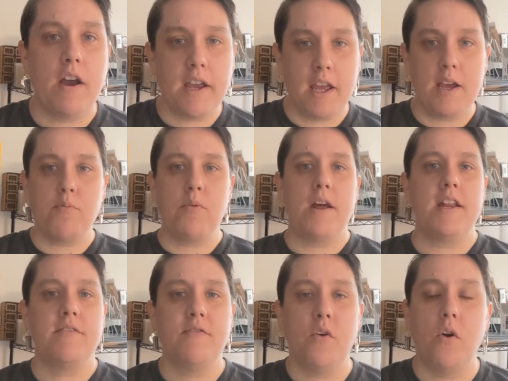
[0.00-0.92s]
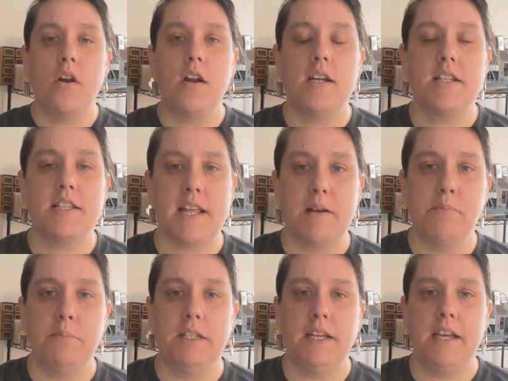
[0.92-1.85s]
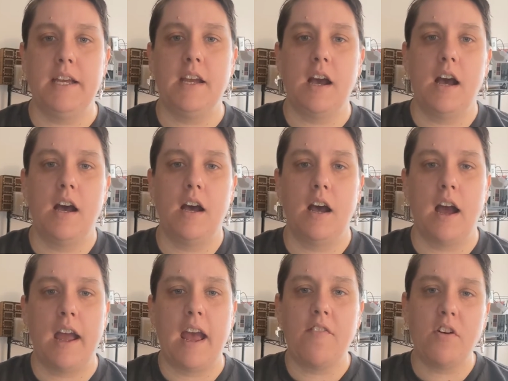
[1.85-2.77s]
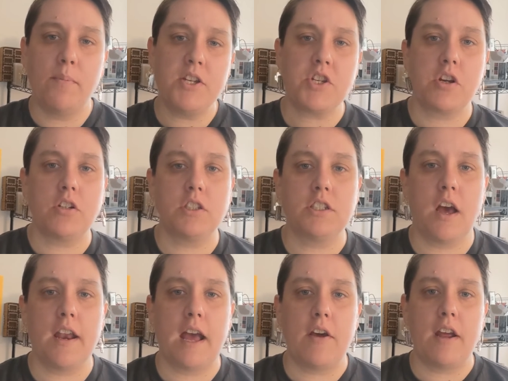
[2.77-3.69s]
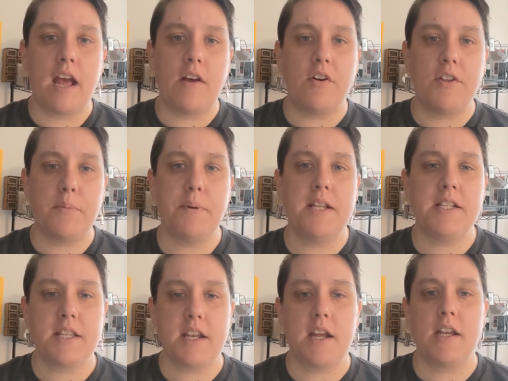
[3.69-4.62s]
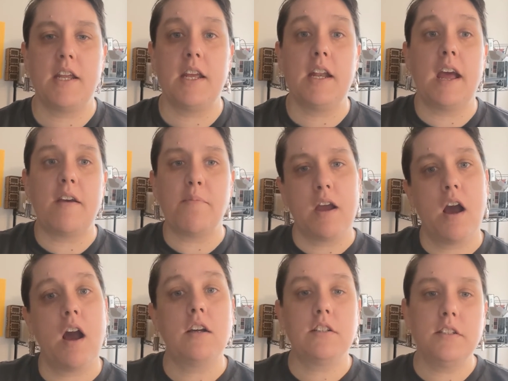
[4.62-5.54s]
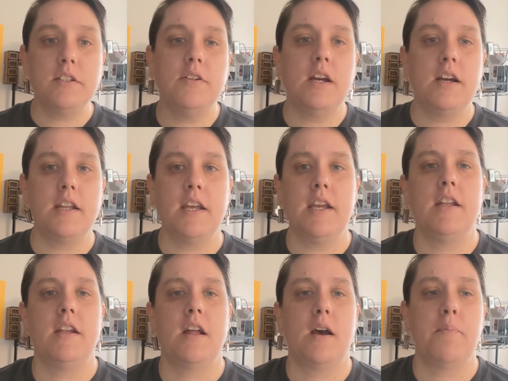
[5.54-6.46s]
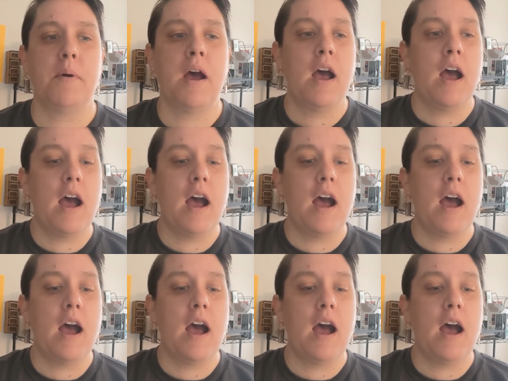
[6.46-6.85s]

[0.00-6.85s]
I am ready for assembly. Uh, I have all my circles cut out, I have all the bits that I need, I have my hot glue gun heated up.